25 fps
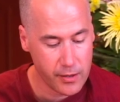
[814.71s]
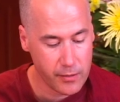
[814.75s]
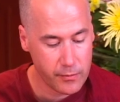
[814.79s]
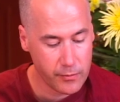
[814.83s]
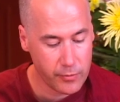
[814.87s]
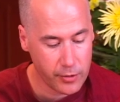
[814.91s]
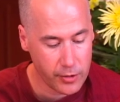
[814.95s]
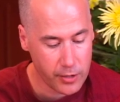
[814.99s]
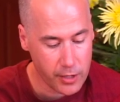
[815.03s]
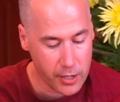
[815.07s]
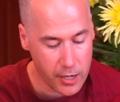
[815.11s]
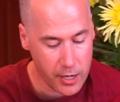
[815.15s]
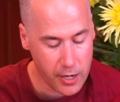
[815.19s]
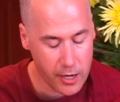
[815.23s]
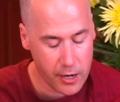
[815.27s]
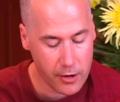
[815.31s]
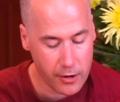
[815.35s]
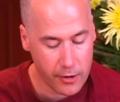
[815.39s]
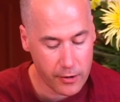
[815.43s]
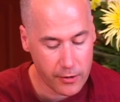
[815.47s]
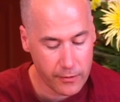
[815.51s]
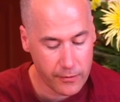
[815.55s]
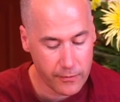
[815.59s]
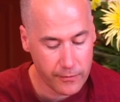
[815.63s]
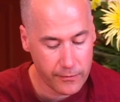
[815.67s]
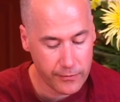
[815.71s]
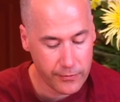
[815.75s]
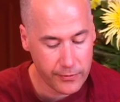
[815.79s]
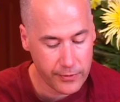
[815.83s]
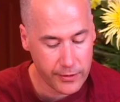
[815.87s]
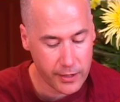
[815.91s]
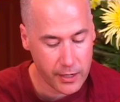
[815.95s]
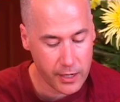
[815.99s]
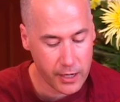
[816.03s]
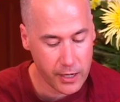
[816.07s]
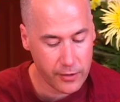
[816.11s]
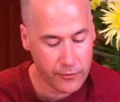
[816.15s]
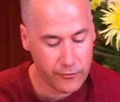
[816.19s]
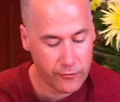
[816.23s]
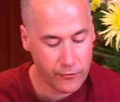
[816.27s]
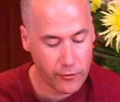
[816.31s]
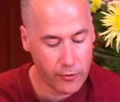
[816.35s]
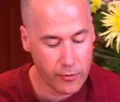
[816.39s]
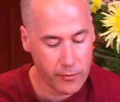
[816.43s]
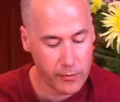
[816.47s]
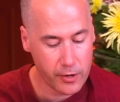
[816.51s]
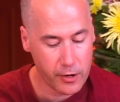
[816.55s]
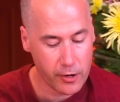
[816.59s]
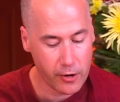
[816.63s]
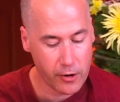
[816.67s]
But here, in
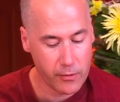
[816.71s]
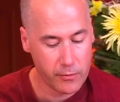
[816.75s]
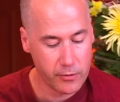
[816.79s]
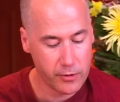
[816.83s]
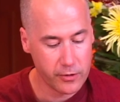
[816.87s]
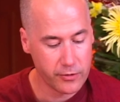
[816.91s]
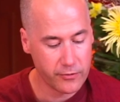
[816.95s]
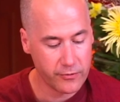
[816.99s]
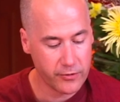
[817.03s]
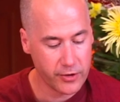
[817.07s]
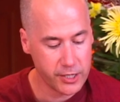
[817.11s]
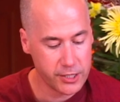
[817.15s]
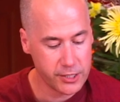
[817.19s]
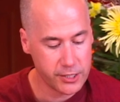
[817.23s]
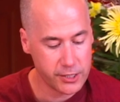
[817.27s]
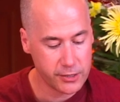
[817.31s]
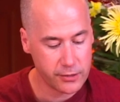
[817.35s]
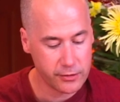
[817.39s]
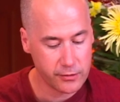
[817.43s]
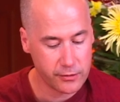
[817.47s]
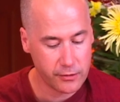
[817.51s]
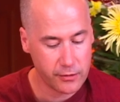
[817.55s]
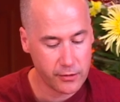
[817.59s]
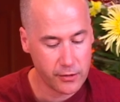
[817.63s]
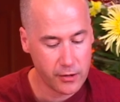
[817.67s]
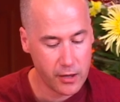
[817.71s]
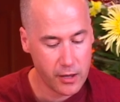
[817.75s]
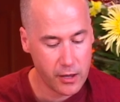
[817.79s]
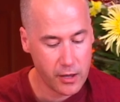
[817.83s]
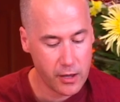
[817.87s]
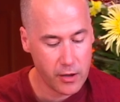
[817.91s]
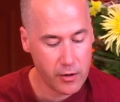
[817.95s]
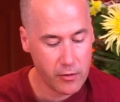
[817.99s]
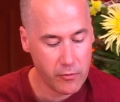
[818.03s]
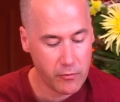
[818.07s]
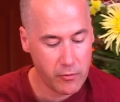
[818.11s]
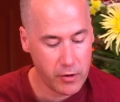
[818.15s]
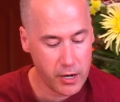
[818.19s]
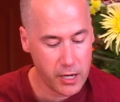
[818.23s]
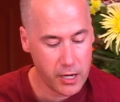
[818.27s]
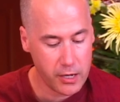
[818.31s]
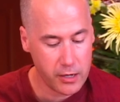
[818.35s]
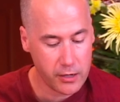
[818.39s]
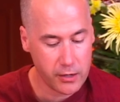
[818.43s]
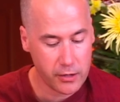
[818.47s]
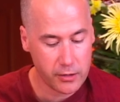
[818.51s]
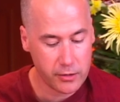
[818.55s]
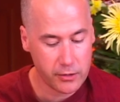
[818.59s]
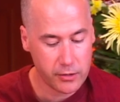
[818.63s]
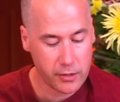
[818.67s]
forming our motivation,
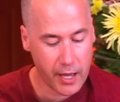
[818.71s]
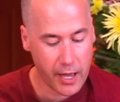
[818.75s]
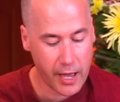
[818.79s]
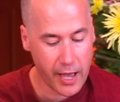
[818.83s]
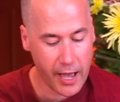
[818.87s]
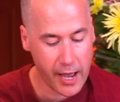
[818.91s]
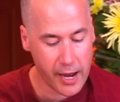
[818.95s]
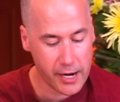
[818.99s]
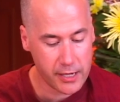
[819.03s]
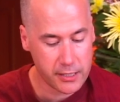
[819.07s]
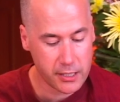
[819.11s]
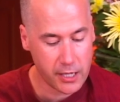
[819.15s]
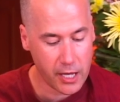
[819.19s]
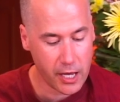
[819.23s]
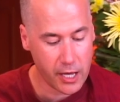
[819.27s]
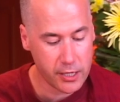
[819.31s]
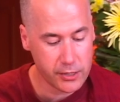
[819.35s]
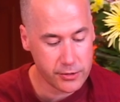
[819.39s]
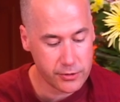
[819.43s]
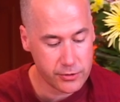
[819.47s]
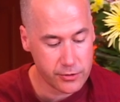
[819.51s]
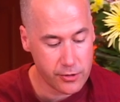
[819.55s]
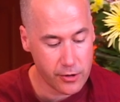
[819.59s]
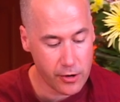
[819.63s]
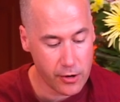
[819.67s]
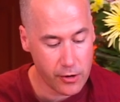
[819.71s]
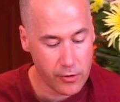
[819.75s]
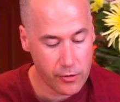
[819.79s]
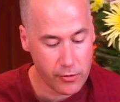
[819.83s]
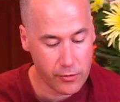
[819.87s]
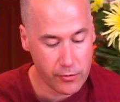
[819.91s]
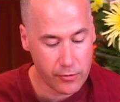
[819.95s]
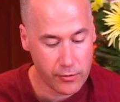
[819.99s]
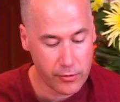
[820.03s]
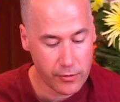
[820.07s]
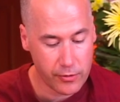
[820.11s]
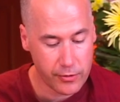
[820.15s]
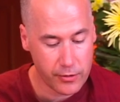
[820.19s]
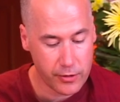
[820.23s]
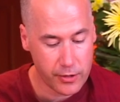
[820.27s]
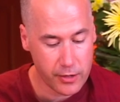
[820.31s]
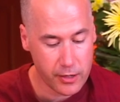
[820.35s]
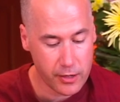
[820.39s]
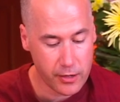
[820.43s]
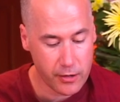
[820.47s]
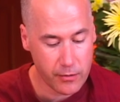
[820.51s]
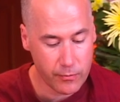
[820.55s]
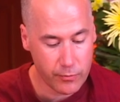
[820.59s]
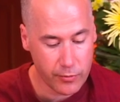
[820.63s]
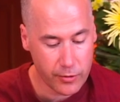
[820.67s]
we act as though
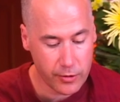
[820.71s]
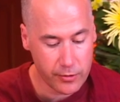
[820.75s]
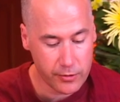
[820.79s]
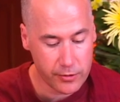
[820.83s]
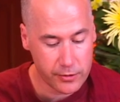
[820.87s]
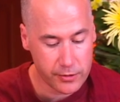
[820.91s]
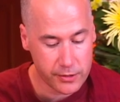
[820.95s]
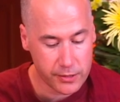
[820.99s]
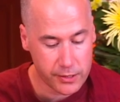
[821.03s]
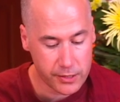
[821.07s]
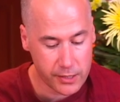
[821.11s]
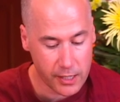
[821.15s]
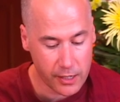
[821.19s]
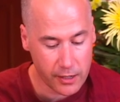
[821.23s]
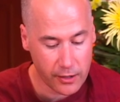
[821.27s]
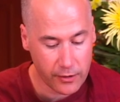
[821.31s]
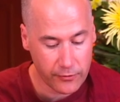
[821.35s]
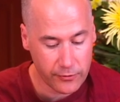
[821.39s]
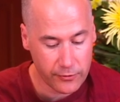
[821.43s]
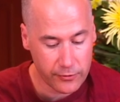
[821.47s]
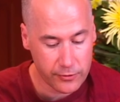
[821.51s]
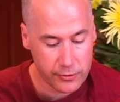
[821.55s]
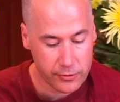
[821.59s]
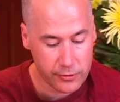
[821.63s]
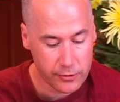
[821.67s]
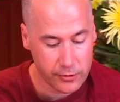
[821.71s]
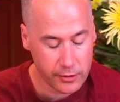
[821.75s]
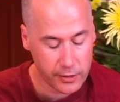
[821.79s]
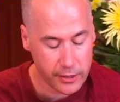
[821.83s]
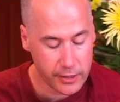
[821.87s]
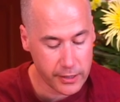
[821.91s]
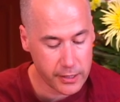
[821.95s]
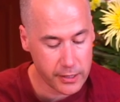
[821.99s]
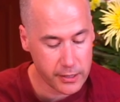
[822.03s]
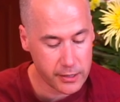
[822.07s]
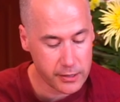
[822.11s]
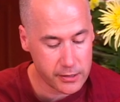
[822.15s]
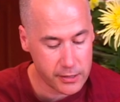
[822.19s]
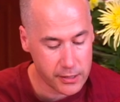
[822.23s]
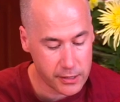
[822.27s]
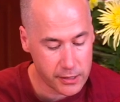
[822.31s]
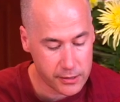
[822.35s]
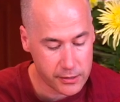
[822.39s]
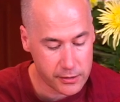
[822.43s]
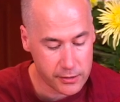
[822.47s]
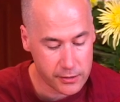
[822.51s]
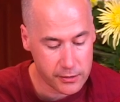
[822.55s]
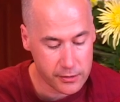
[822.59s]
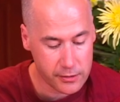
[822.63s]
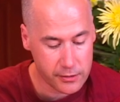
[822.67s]
the imputed self truly
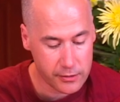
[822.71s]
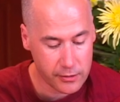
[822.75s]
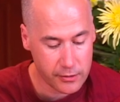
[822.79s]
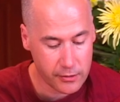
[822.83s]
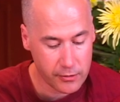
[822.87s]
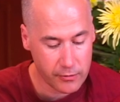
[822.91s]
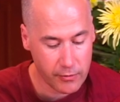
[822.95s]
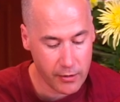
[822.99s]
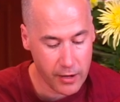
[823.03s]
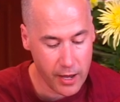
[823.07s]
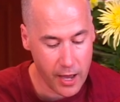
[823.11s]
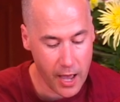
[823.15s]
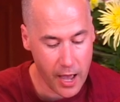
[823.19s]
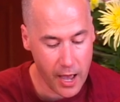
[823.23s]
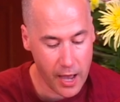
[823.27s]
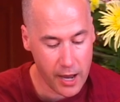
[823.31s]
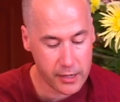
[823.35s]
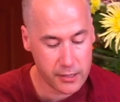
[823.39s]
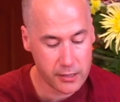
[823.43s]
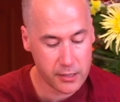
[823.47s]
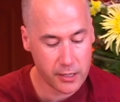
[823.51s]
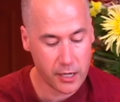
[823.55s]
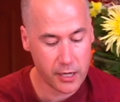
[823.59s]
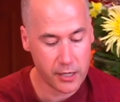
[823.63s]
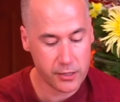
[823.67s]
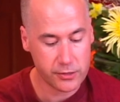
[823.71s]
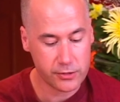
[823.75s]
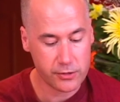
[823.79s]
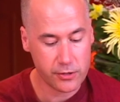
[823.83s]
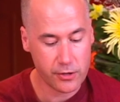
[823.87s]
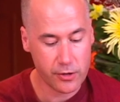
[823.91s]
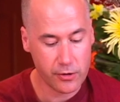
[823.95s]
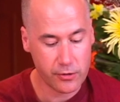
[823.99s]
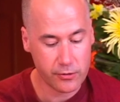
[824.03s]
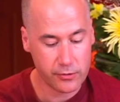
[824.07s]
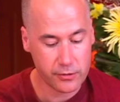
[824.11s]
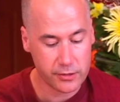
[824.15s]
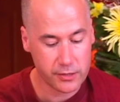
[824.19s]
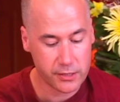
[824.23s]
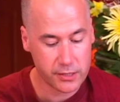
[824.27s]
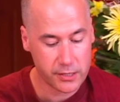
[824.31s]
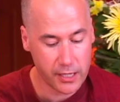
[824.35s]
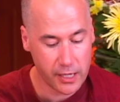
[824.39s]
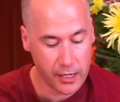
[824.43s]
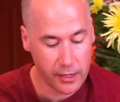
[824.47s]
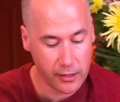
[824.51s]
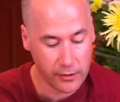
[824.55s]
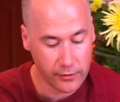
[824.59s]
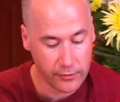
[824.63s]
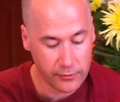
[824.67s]
exists. We act as though
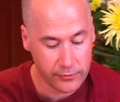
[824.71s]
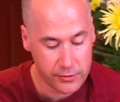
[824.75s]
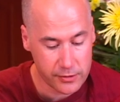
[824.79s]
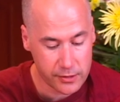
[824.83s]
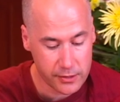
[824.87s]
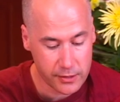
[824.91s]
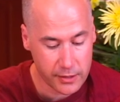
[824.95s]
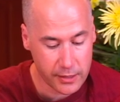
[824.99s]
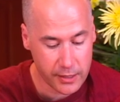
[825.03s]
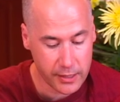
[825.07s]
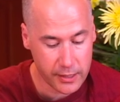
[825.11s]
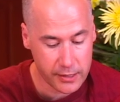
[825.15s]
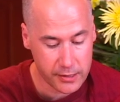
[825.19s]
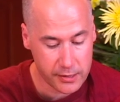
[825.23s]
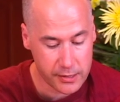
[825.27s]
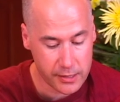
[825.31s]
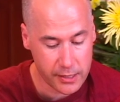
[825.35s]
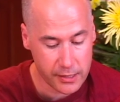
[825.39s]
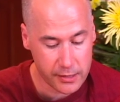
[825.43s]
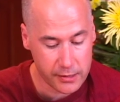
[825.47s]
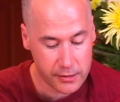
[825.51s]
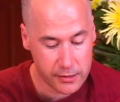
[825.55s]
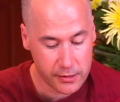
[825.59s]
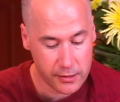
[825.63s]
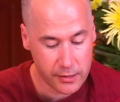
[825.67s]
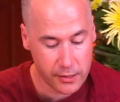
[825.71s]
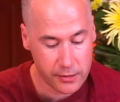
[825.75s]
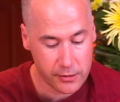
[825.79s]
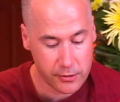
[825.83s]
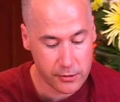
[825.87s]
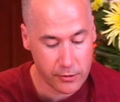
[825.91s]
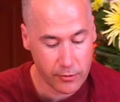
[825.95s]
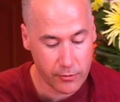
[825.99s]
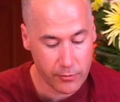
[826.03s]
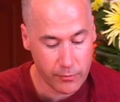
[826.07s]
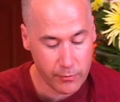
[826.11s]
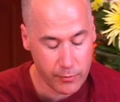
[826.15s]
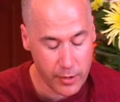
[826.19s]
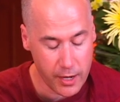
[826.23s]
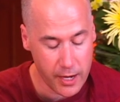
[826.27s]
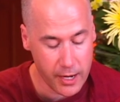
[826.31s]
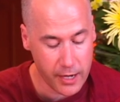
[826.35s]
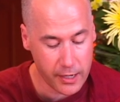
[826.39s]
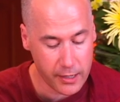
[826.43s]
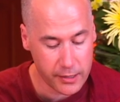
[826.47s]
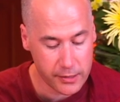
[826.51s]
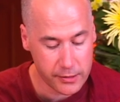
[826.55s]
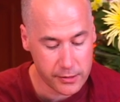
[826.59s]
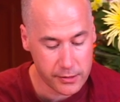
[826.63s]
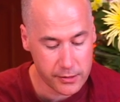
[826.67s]
selves exist, as though
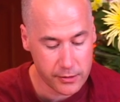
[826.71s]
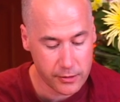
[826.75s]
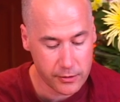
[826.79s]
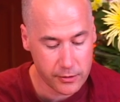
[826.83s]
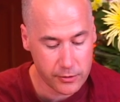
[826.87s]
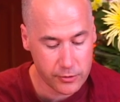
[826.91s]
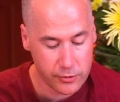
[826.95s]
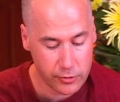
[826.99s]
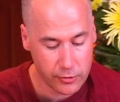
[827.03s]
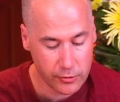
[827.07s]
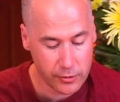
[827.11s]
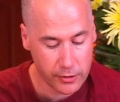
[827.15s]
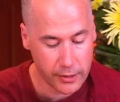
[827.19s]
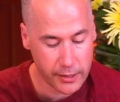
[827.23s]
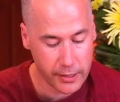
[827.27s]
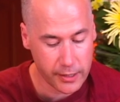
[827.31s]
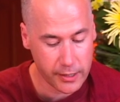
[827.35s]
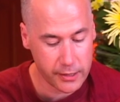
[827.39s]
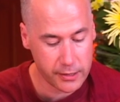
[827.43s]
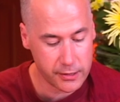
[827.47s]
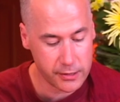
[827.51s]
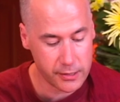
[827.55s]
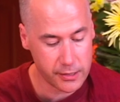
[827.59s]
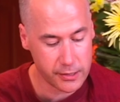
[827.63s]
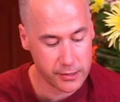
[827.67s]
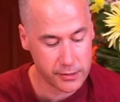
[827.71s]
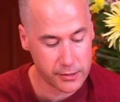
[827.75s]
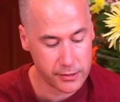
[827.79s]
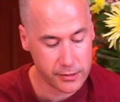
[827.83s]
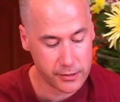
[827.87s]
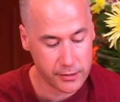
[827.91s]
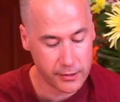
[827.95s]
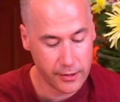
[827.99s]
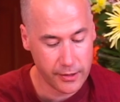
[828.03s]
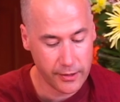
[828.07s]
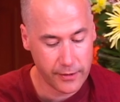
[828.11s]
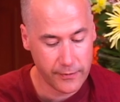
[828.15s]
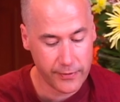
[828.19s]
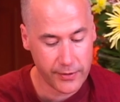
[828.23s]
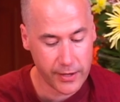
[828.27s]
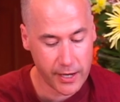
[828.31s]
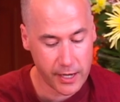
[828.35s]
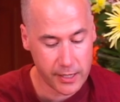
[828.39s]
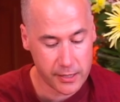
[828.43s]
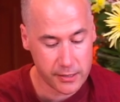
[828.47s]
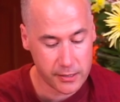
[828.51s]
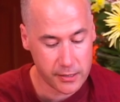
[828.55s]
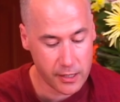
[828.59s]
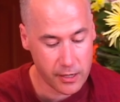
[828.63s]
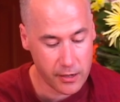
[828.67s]
beings truly exist,
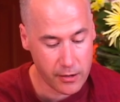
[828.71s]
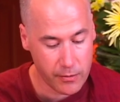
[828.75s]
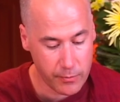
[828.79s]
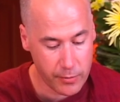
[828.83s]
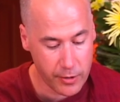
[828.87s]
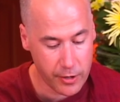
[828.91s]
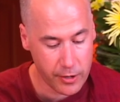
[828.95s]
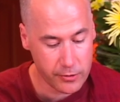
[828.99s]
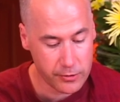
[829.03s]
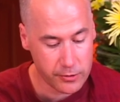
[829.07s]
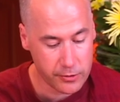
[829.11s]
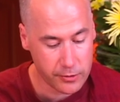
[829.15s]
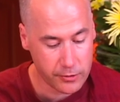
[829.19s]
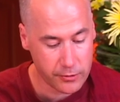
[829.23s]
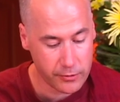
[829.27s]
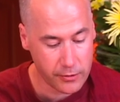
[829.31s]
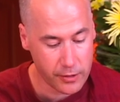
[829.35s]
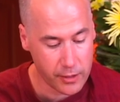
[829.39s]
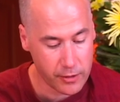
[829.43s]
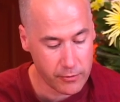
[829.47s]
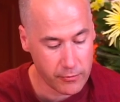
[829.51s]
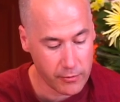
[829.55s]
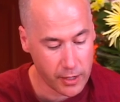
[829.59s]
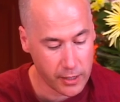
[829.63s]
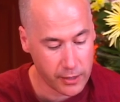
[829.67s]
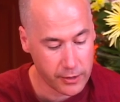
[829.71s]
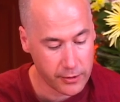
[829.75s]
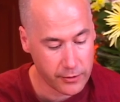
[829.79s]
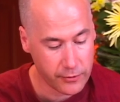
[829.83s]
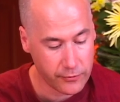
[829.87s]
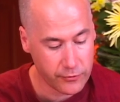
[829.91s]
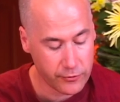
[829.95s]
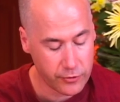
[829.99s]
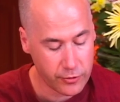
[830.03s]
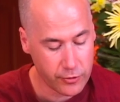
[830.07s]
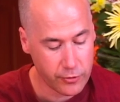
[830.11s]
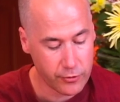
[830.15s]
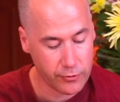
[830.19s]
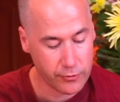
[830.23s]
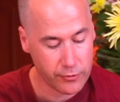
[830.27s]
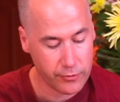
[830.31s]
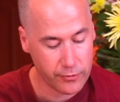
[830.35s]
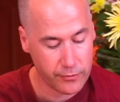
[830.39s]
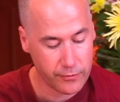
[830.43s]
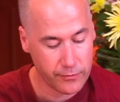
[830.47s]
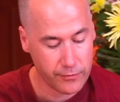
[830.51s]
as they appear to in relative truth.